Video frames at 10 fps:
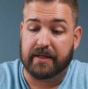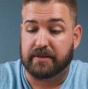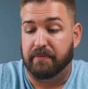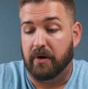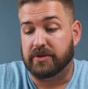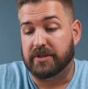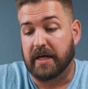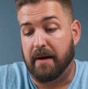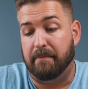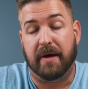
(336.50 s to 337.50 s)
This boasts
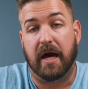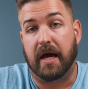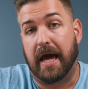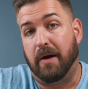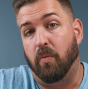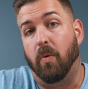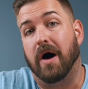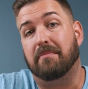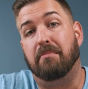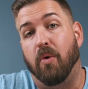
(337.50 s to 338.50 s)
at being a
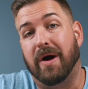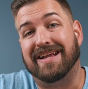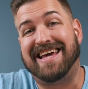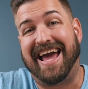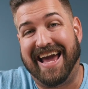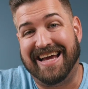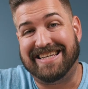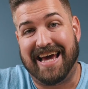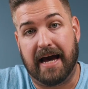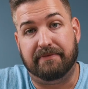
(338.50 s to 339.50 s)

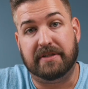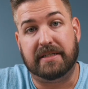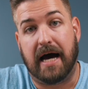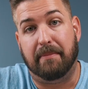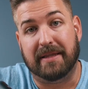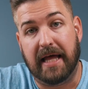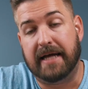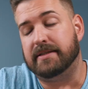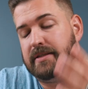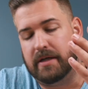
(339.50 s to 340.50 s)
1.8 f-stop
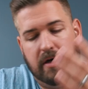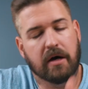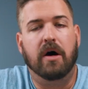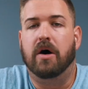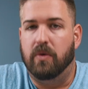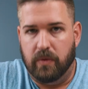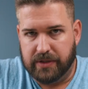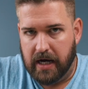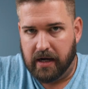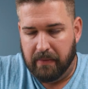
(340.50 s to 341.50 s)
lens. We'll
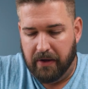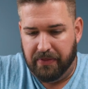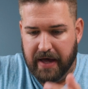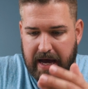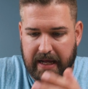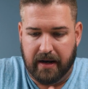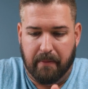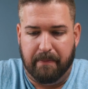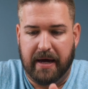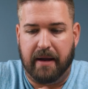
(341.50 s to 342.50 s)
talk about that in
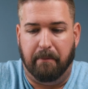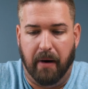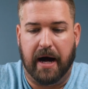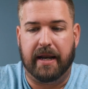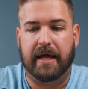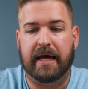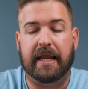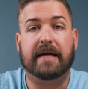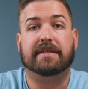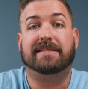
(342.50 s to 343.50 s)
a bit, but
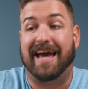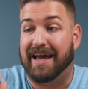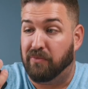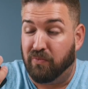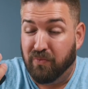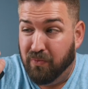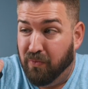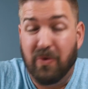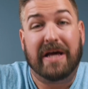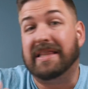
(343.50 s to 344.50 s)
it is a
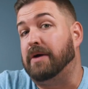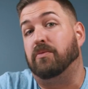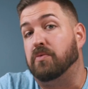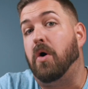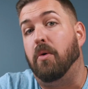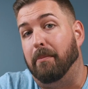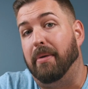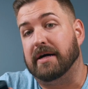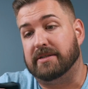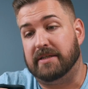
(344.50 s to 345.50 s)
really
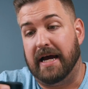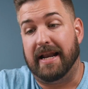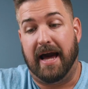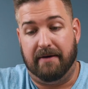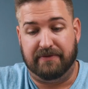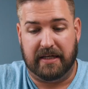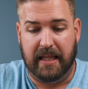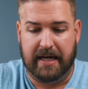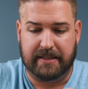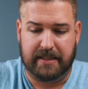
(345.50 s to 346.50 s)
robust and hefty
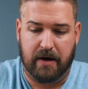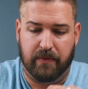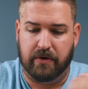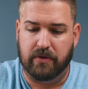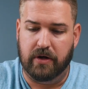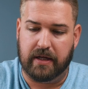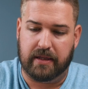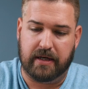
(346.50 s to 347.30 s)
lens, and when you look at